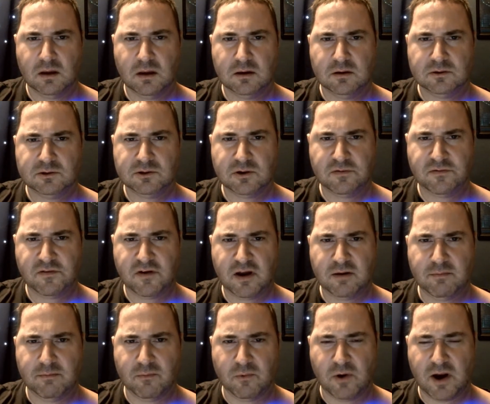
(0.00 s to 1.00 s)
So I
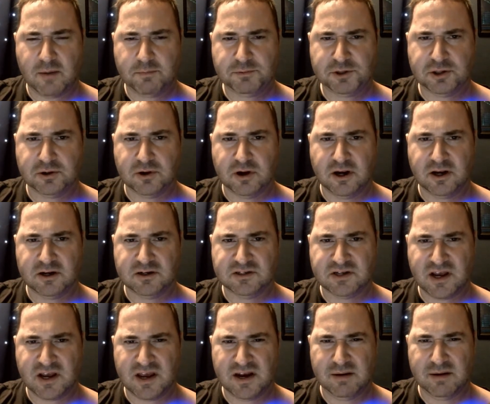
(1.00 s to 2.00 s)
find rapture
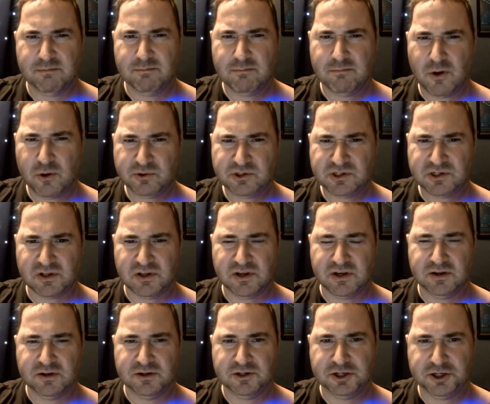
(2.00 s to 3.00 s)
anxiety mostly
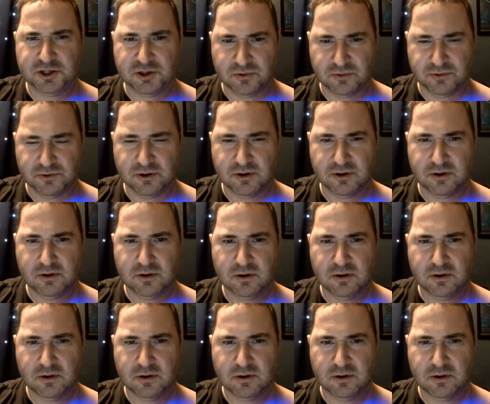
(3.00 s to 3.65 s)
in children.